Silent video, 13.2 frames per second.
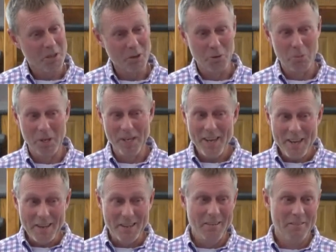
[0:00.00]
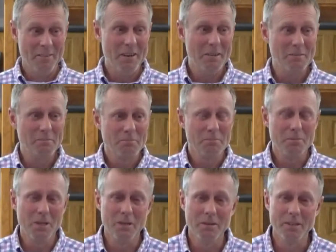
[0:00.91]
Y'all know my dad, right?
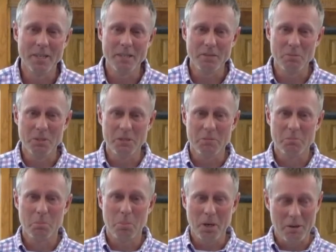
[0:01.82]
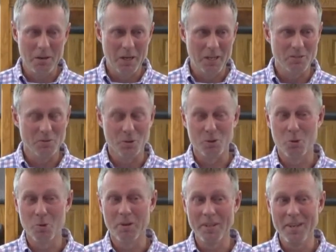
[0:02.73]
Daddy's been paralyzed for
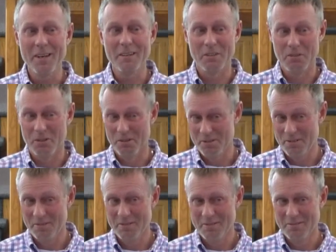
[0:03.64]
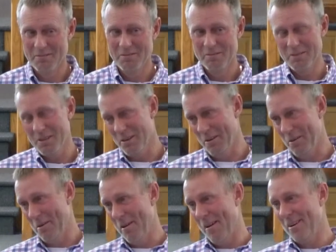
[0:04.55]
29 years.
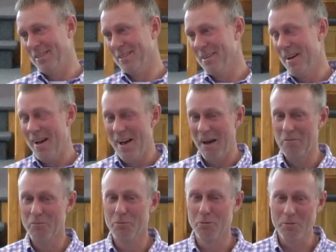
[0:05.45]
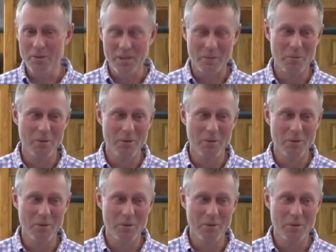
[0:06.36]
I've dreamed